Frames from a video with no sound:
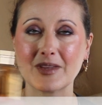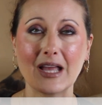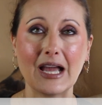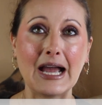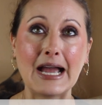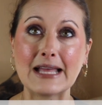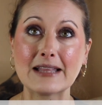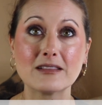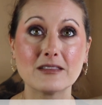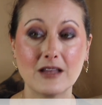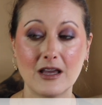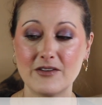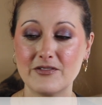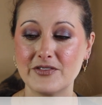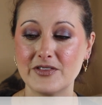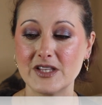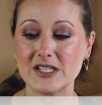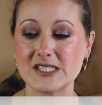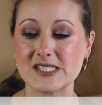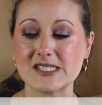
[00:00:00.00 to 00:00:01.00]
I
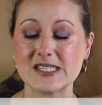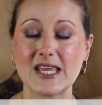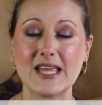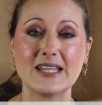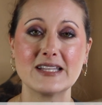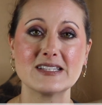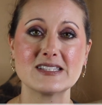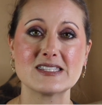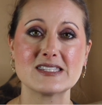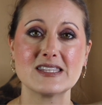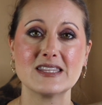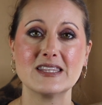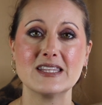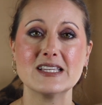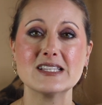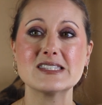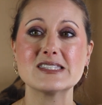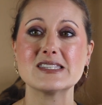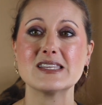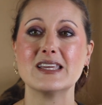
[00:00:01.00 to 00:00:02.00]
love this scent.
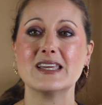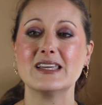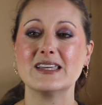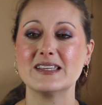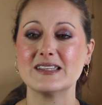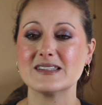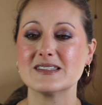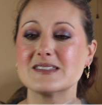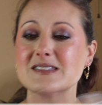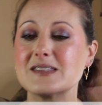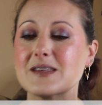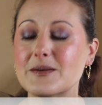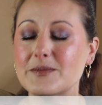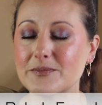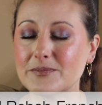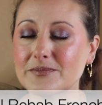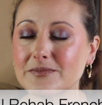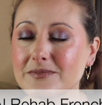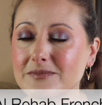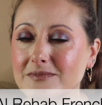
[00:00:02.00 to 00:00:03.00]
This is,
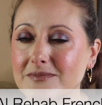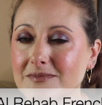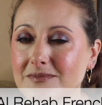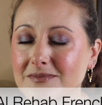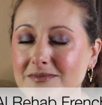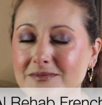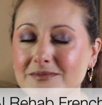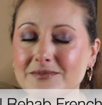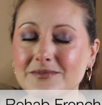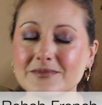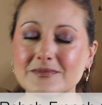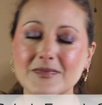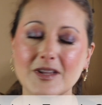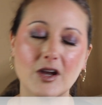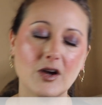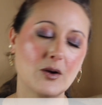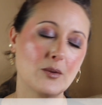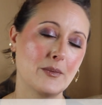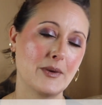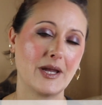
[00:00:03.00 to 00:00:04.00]

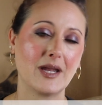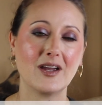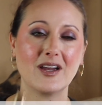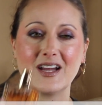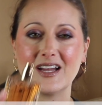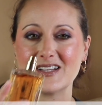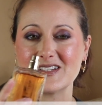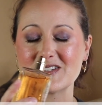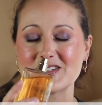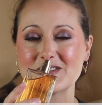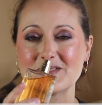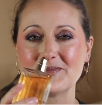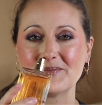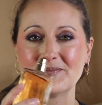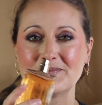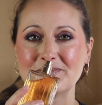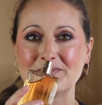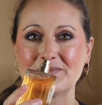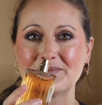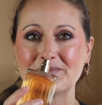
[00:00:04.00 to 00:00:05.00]
oh my gosh,
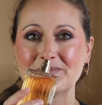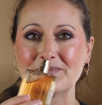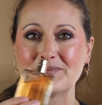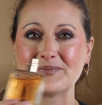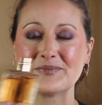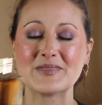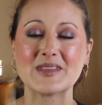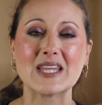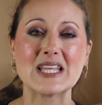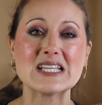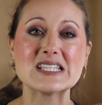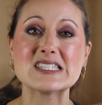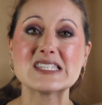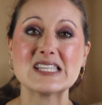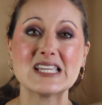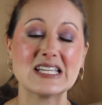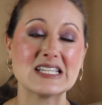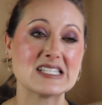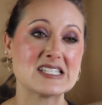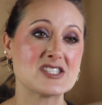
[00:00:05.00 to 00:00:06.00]
this
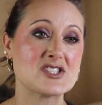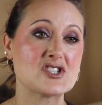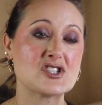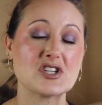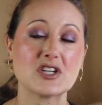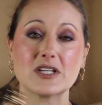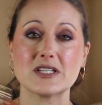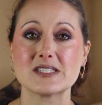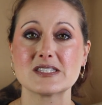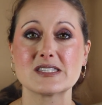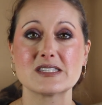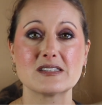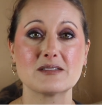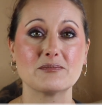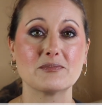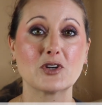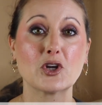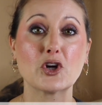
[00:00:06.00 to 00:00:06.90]
is just